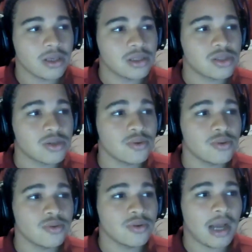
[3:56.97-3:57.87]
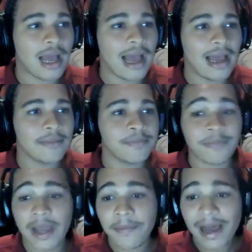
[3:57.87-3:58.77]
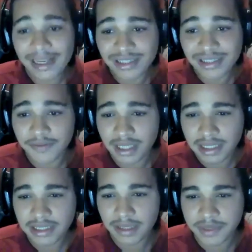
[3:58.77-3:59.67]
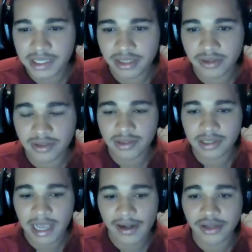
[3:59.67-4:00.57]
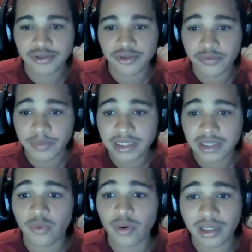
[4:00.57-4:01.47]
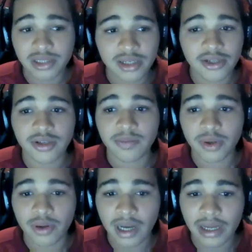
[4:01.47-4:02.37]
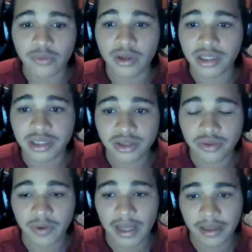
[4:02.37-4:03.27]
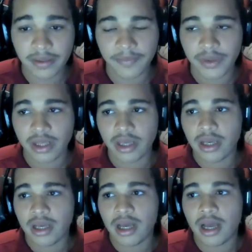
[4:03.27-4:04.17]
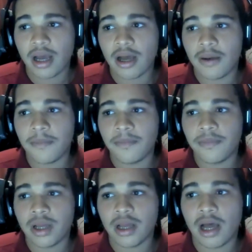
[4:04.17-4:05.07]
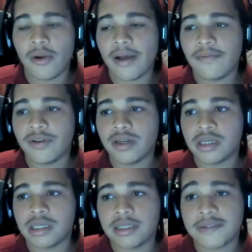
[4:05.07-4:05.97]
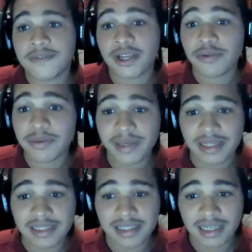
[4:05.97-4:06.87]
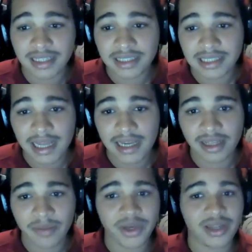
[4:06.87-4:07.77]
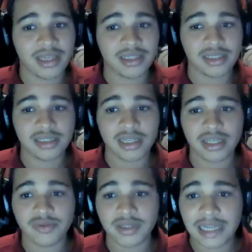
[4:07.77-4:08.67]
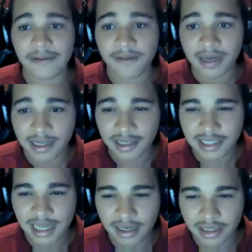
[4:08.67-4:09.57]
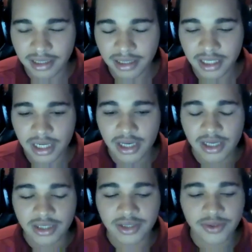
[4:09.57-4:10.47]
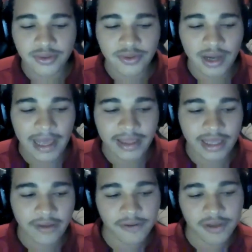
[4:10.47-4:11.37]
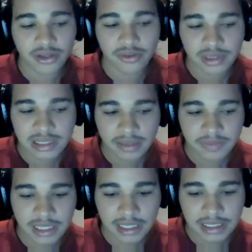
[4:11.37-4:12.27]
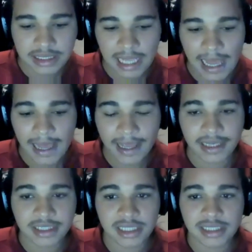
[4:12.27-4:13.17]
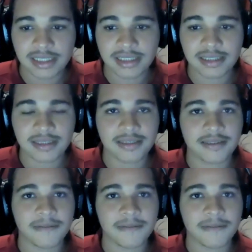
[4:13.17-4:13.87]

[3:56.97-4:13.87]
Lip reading: So my passion for the subject kind of drove me to want to learn more and want to do well. However, Caribbean studies and communication studies were definitely a challenge. So I think for those subjects, I just